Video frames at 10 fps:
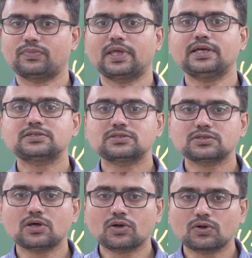Yes
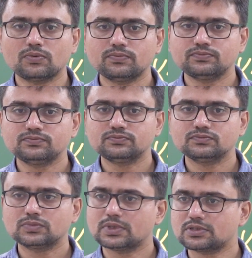or
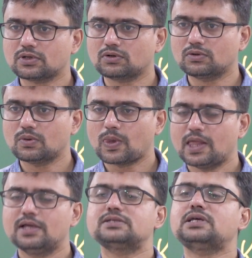no?
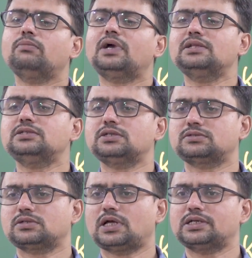Some
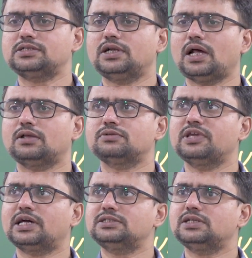cultures are considered, we
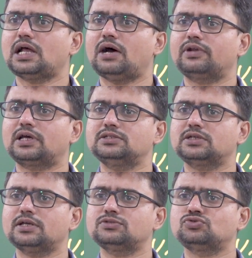consider our culture
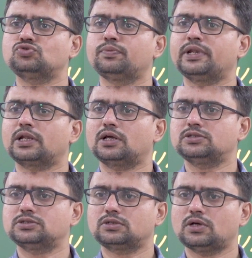as superior
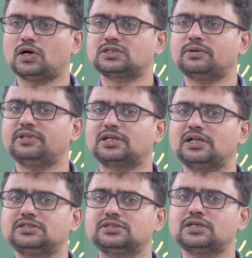culture, or some other
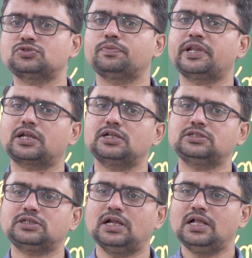cultures as superior
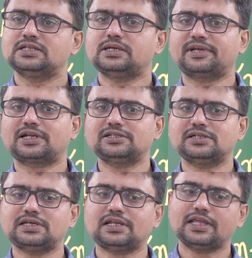culture, some other
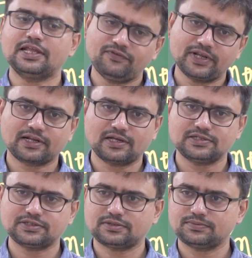cultures are inferior
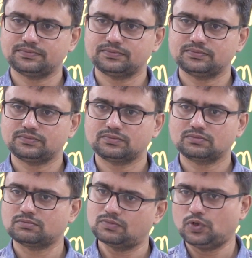culture.
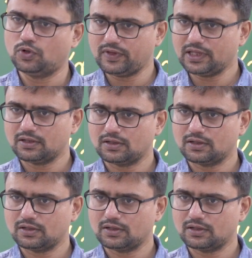Do we?